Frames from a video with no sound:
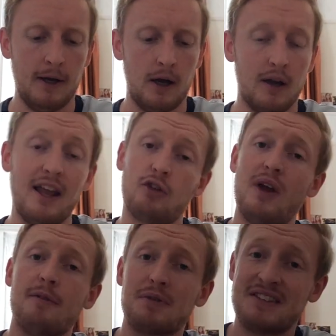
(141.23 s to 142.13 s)
Uh, next
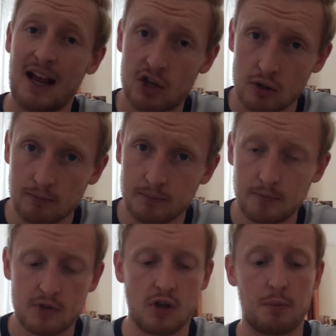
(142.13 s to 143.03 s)
we have protection.
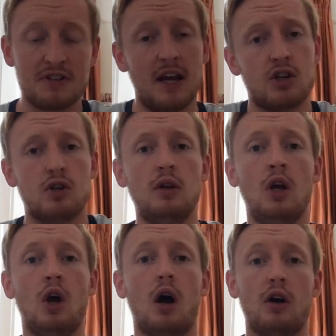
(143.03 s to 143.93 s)
So protection,
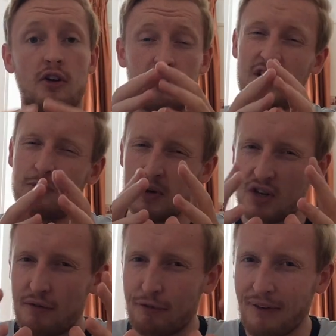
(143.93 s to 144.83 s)
uh,
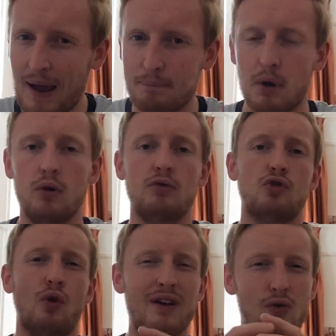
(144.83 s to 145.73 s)
especially flat bones
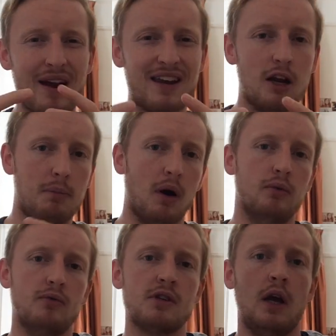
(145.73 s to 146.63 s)
or irregular
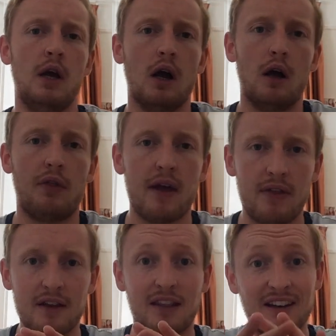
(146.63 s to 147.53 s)
bones, uh, they're,
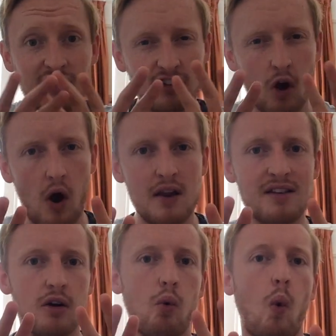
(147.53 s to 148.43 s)
they're, they're designed
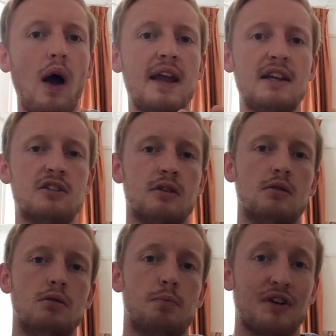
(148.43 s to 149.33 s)
in a way
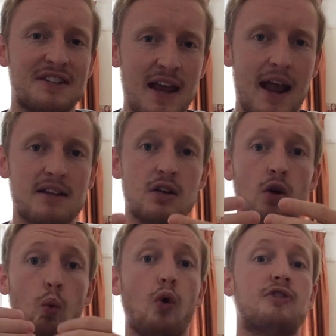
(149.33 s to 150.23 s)
to protect
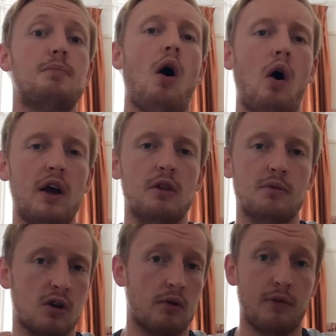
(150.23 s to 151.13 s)
what's behind them.
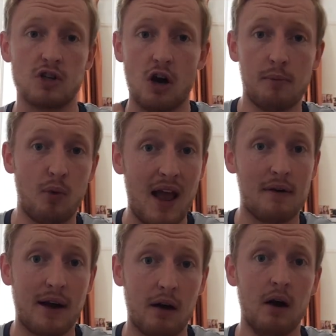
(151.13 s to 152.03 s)
So for example, we
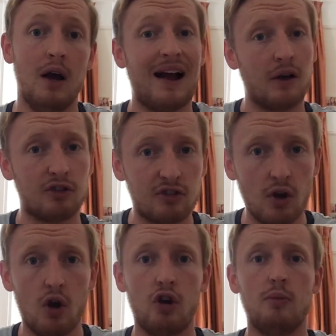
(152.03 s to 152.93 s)
have our, our
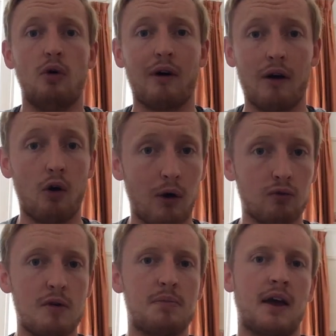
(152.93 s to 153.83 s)
sternum or our, or our
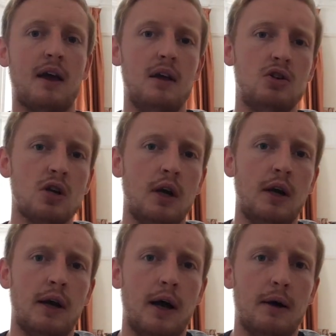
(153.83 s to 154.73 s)
rib cage.
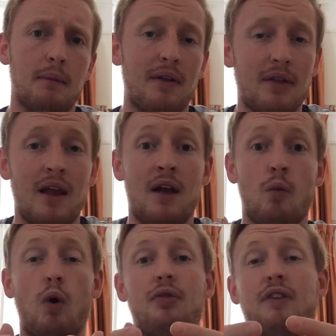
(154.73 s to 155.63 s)
Um, and
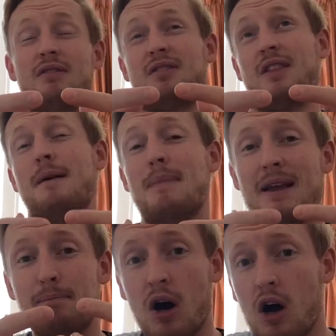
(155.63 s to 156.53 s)
what the, their
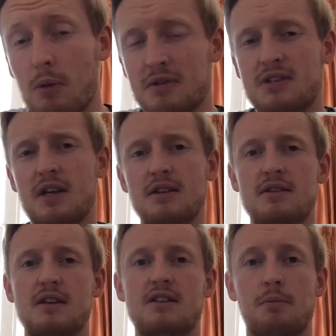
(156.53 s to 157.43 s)
main purpose
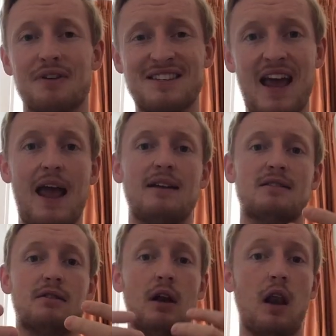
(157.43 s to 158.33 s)
is, is to
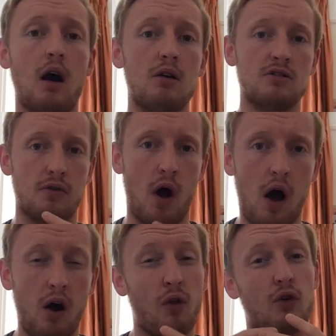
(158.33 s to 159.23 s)
protect the lungs or the
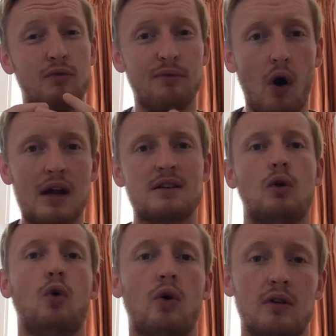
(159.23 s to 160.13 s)
heart or those
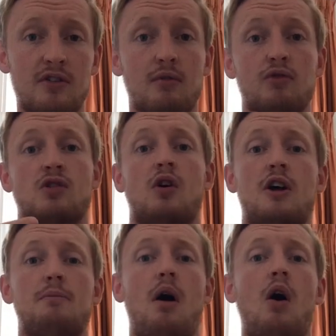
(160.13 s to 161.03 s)
vital organs that
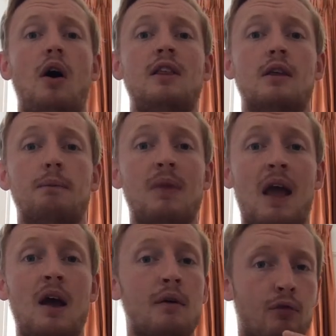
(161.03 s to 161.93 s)
reside behind them
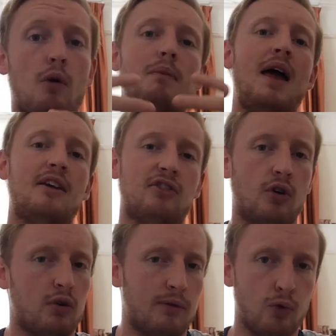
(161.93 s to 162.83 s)
from
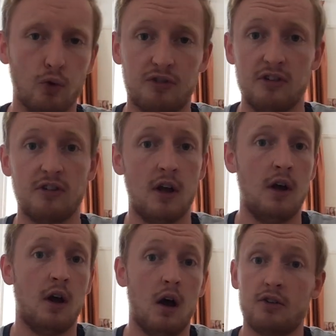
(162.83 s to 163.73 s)
external forces.
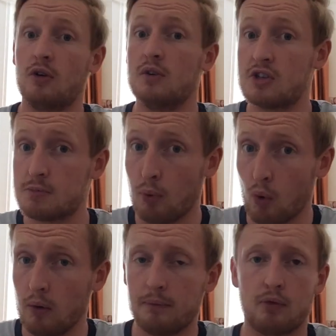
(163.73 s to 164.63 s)
Uh, so in
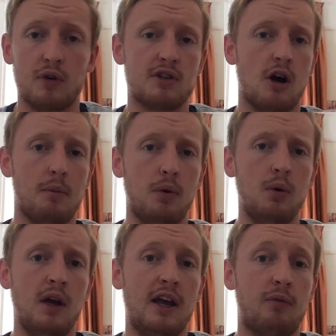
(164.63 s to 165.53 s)
sport, for
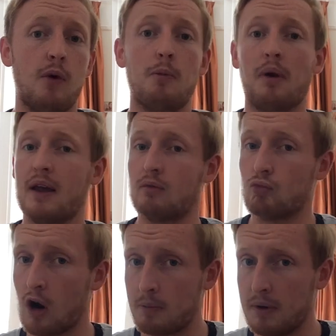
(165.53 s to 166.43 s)
example, if we were
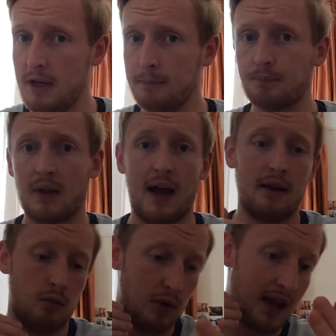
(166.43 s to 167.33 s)
playing rugby
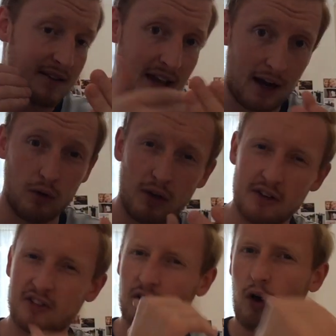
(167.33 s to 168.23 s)
and we get tackled and
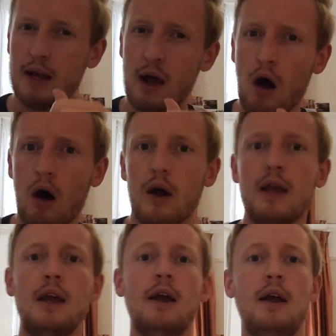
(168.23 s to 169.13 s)
it's slightly
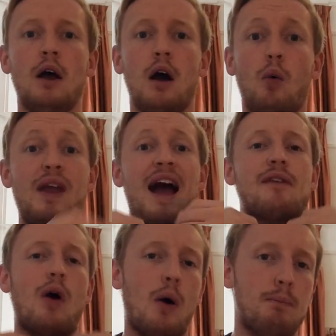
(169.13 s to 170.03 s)
high, Uh, we
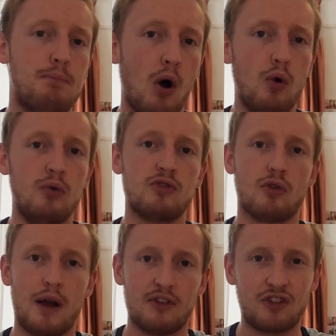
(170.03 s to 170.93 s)
have our bones
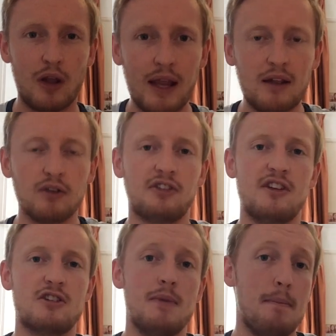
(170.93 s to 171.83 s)
or our skeletal
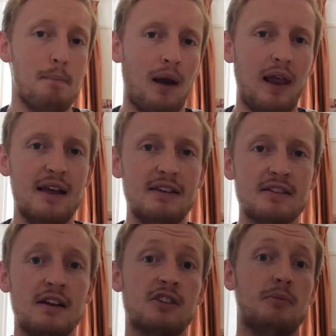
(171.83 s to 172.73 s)
system in place
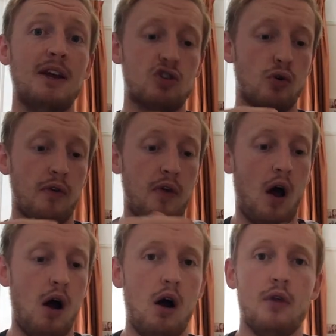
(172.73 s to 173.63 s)
to make sure that the
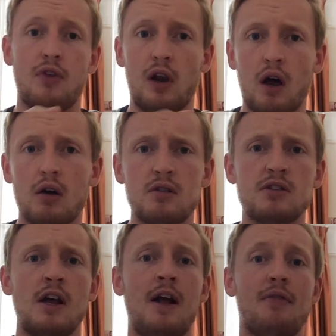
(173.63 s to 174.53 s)
heart, the
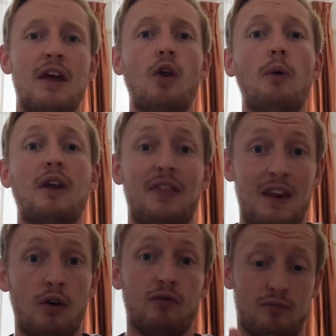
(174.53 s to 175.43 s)
lungs, they're not,
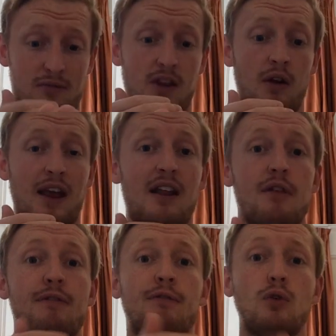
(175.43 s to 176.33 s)
they're not you know, getting
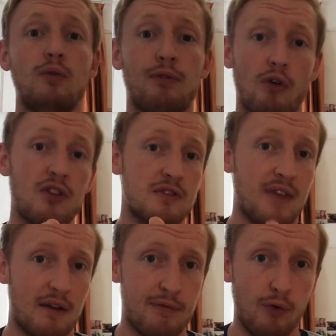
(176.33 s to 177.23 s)
the full front of
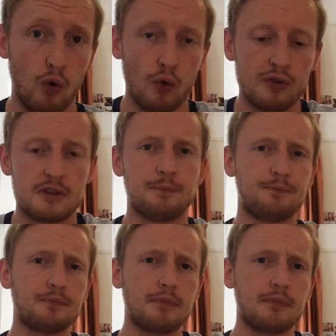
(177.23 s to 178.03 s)
that force